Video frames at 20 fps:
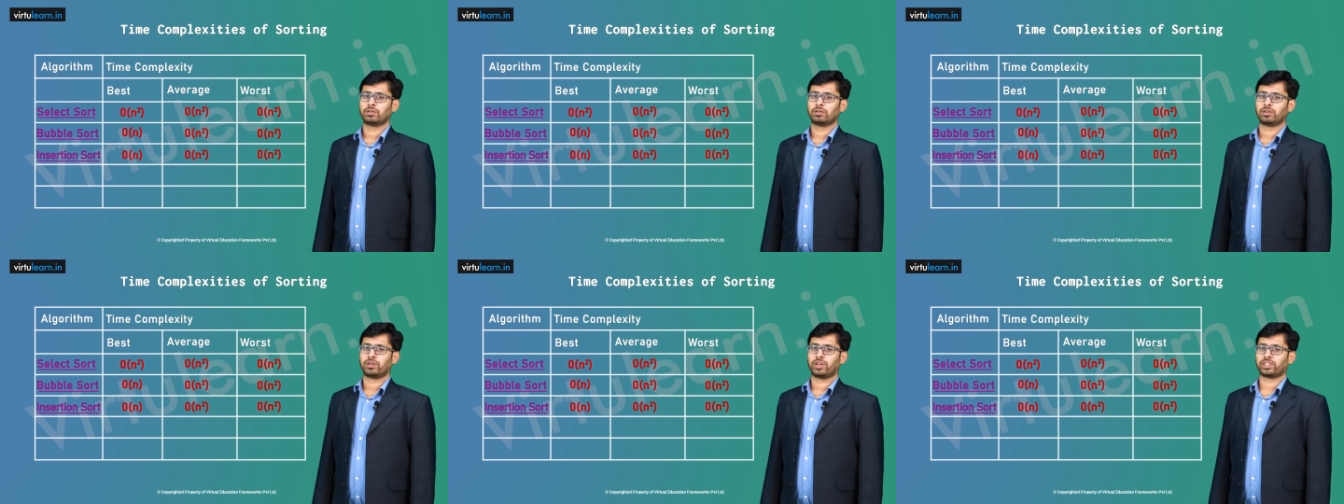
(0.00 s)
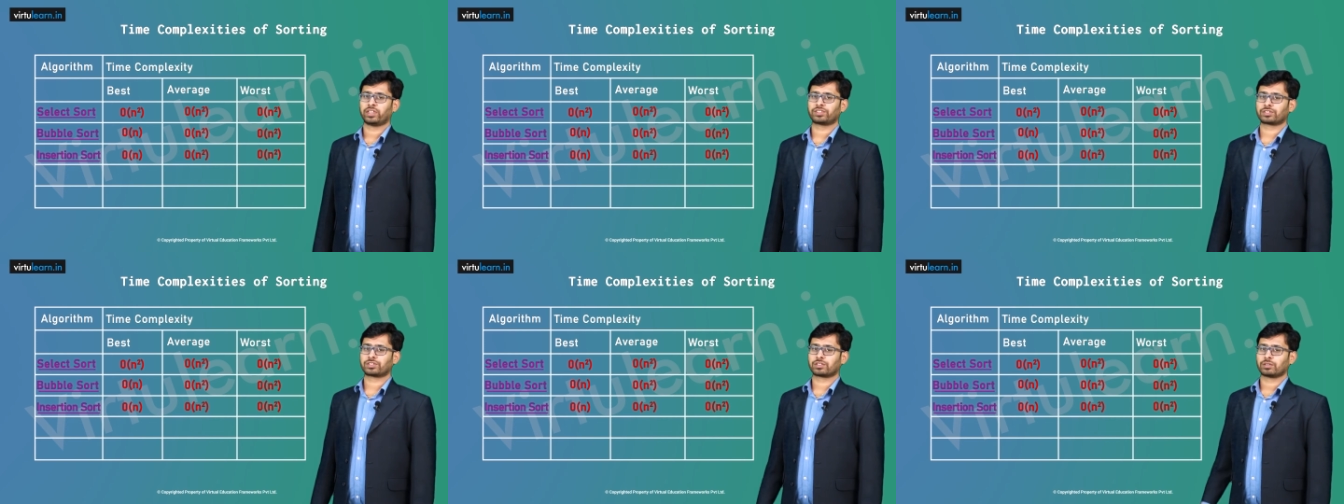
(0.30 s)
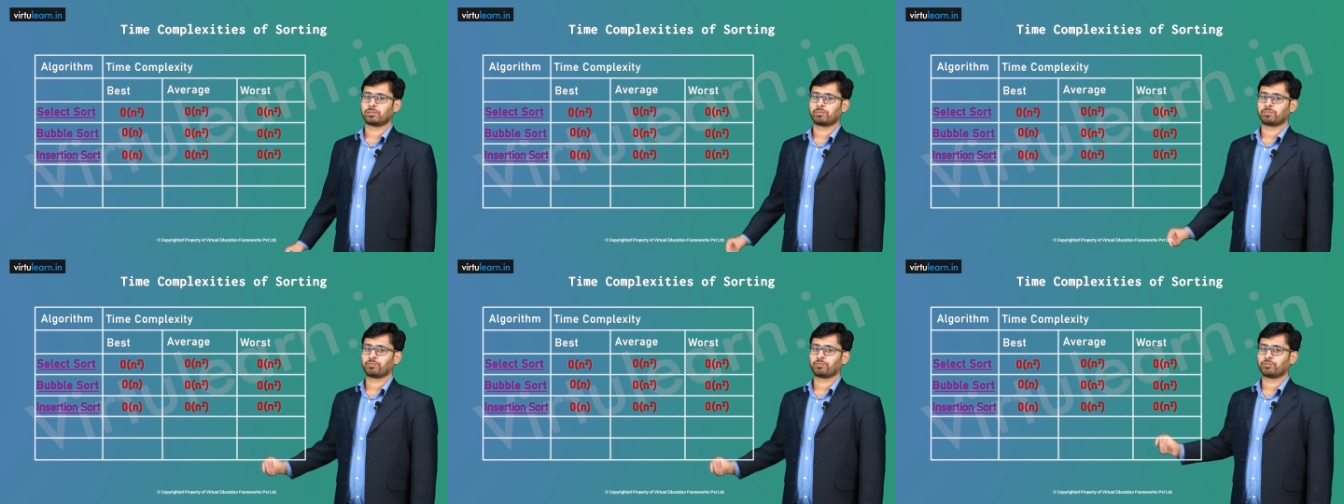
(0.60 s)
Next,
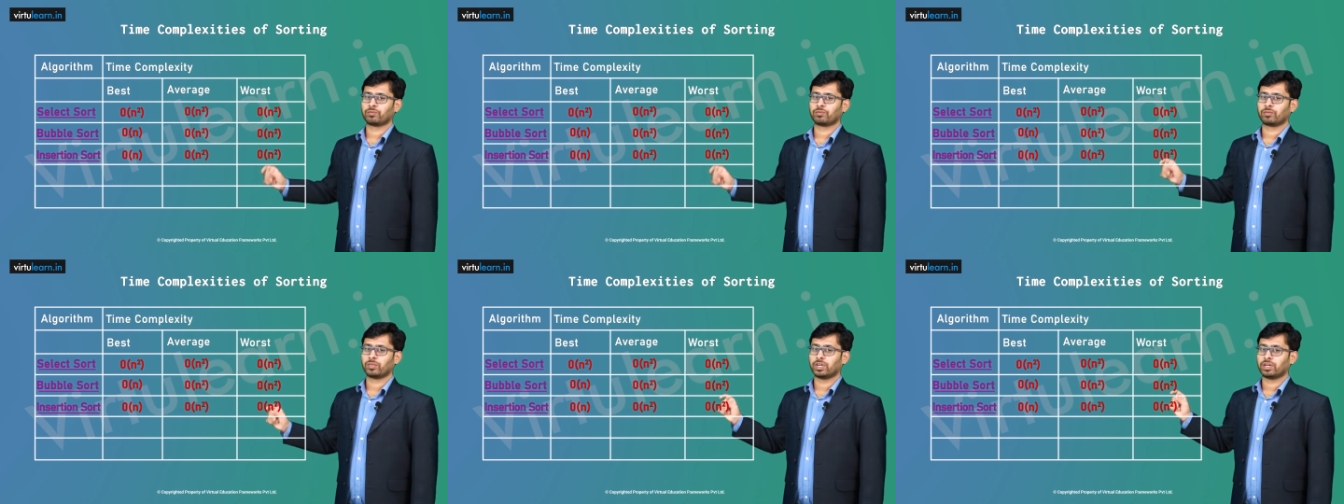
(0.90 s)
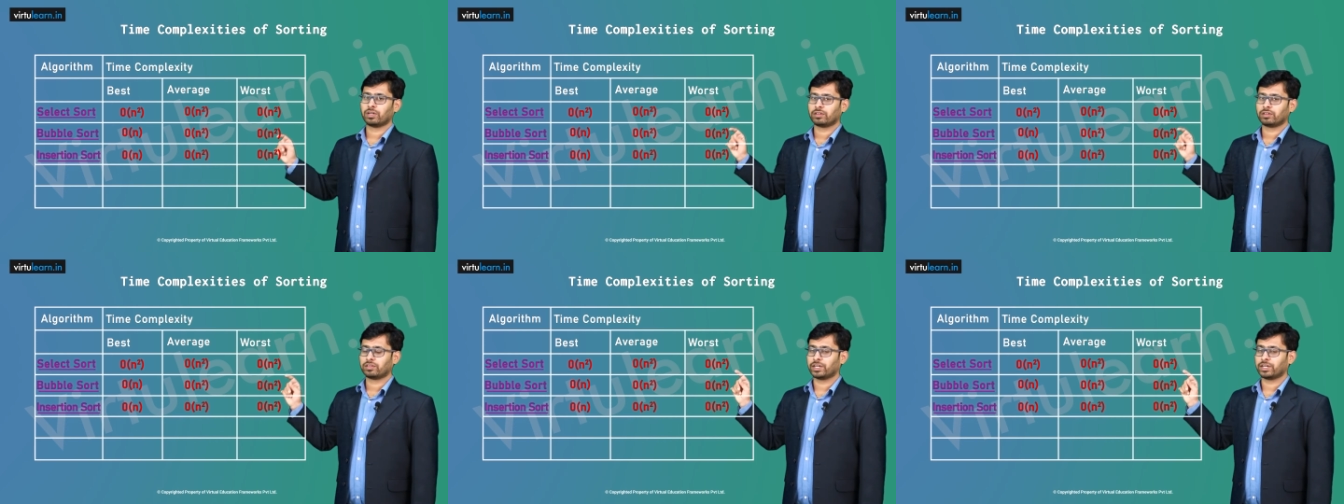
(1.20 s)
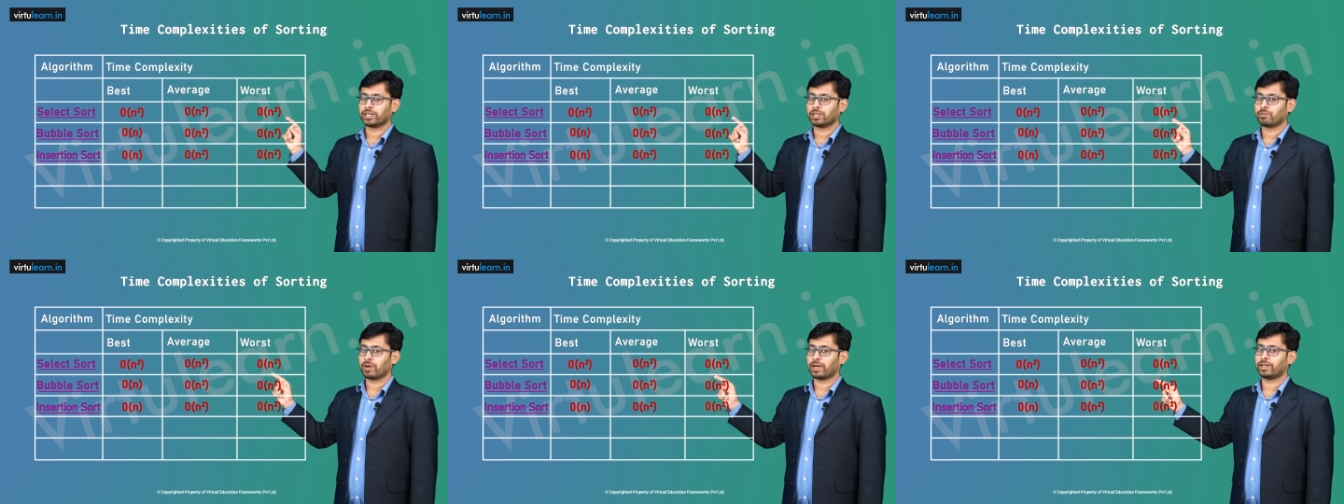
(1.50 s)
the
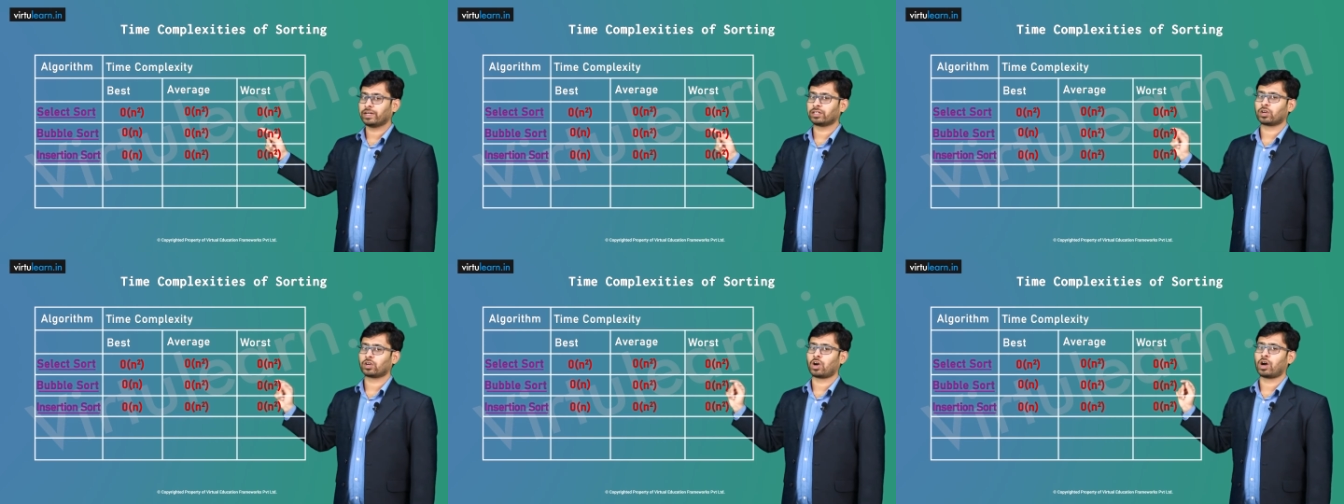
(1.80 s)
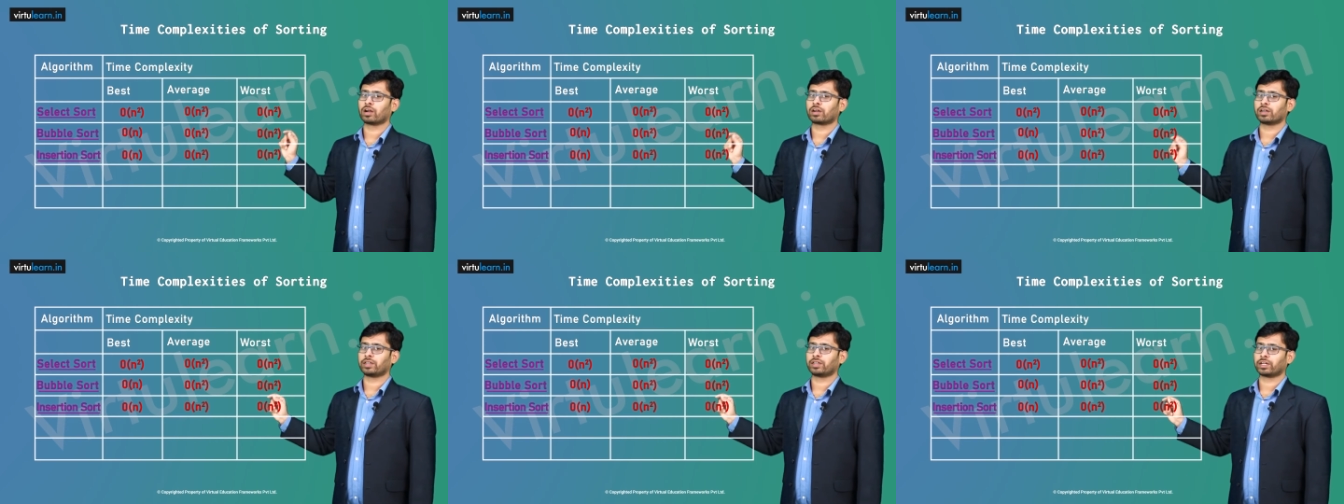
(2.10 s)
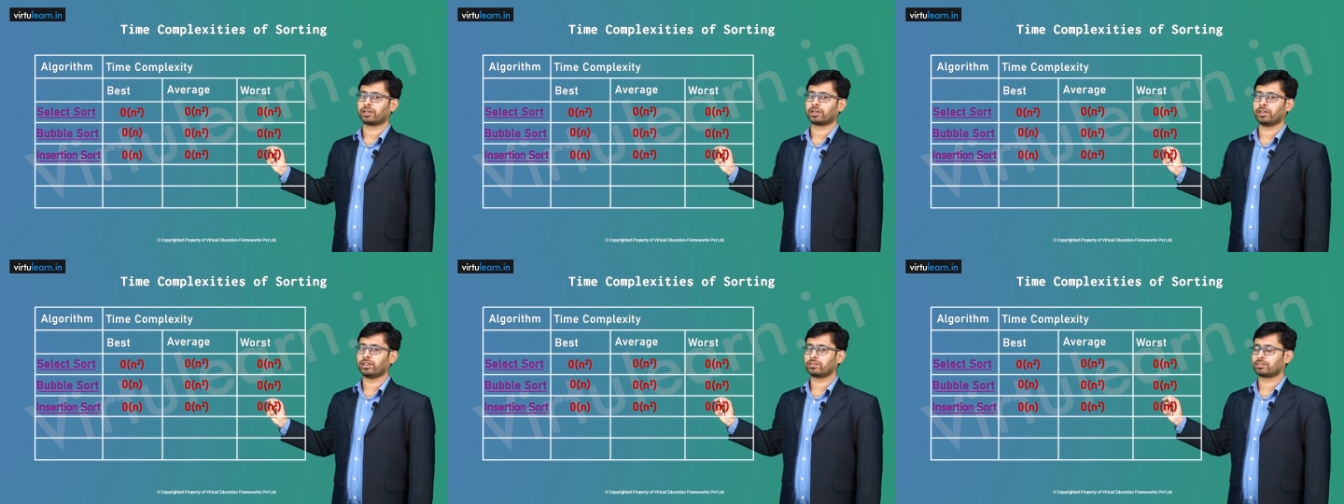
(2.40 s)
divide and conquer
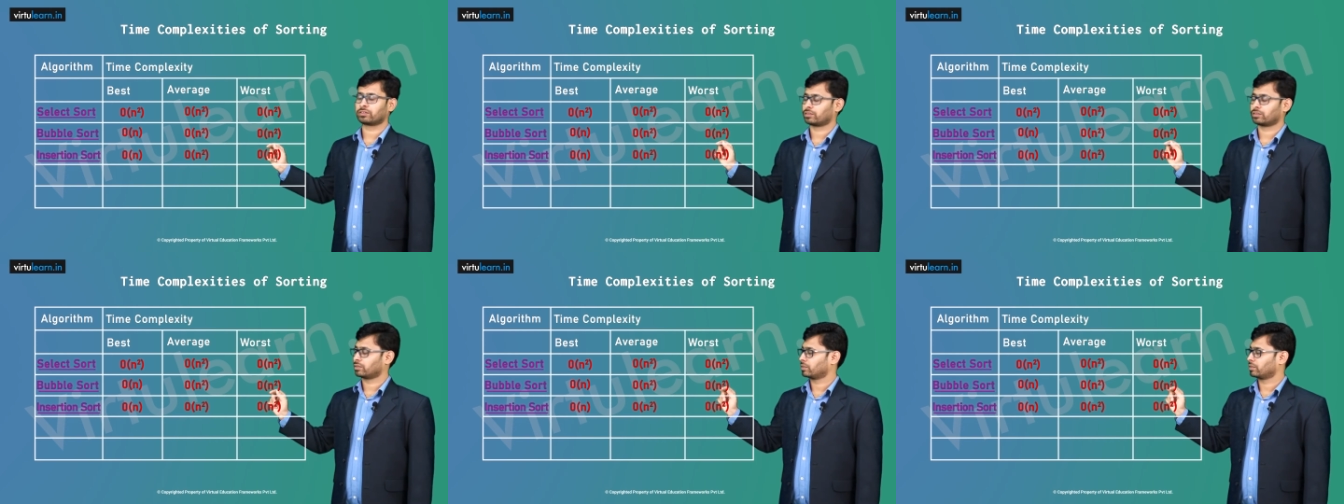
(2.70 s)
techniques.